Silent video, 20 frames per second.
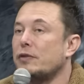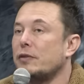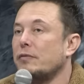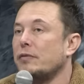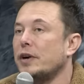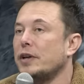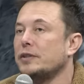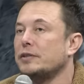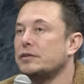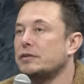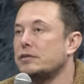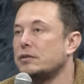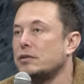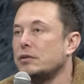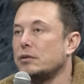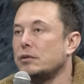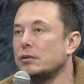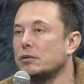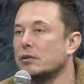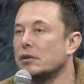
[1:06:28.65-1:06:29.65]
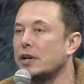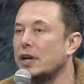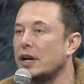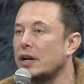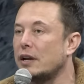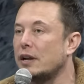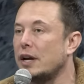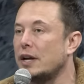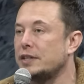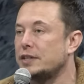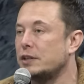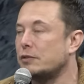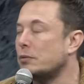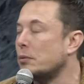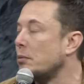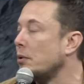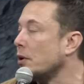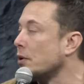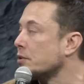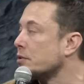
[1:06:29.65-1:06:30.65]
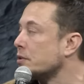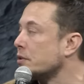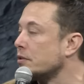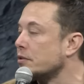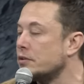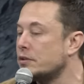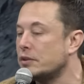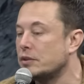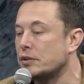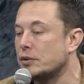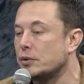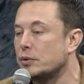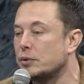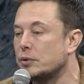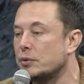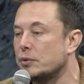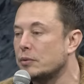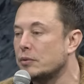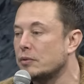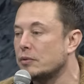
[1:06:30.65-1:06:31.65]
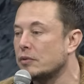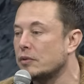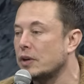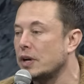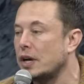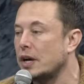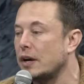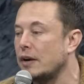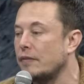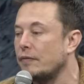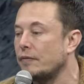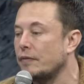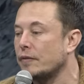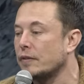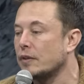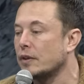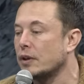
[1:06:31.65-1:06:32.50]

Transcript: for months to get A C Propulsion to um,